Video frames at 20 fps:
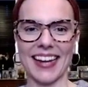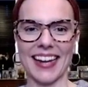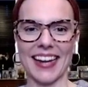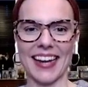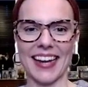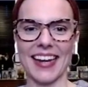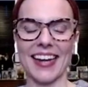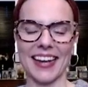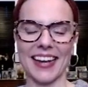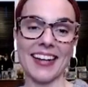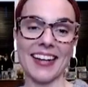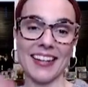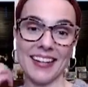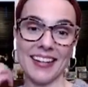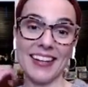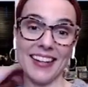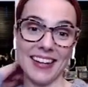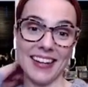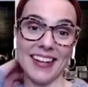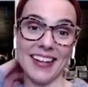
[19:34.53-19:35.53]

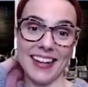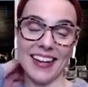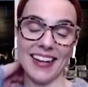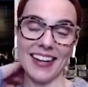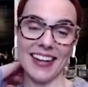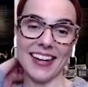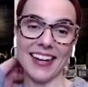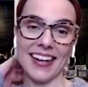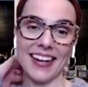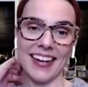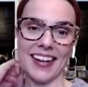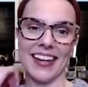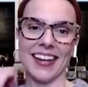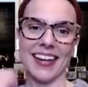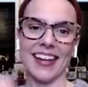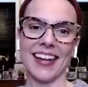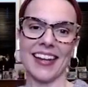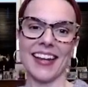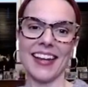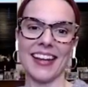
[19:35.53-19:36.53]

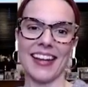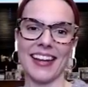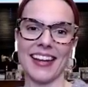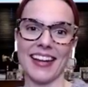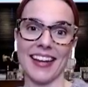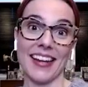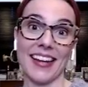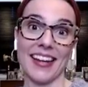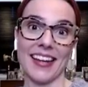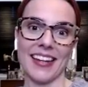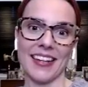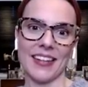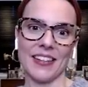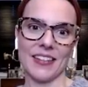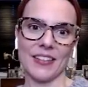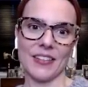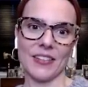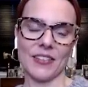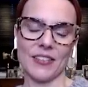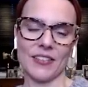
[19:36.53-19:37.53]

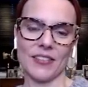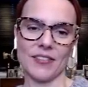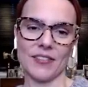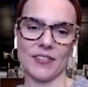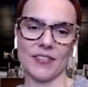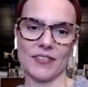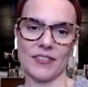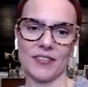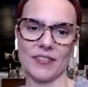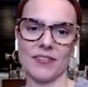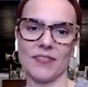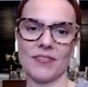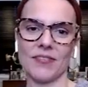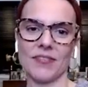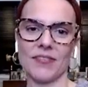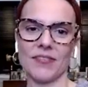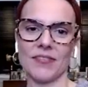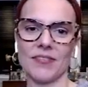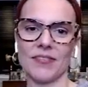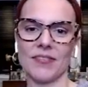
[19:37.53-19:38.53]

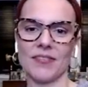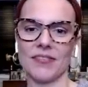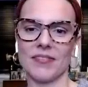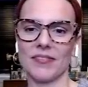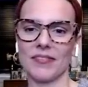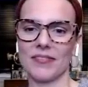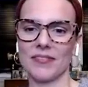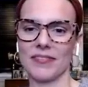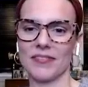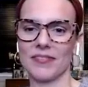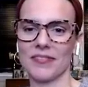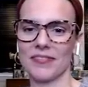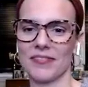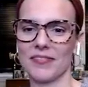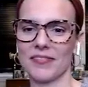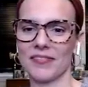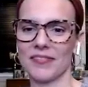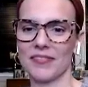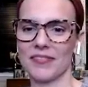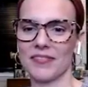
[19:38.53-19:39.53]

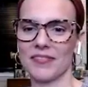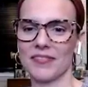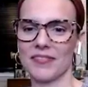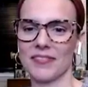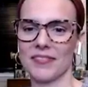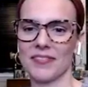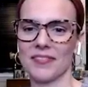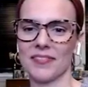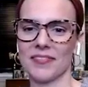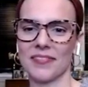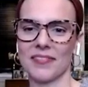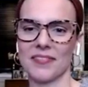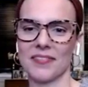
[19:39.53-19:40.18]
[no speech]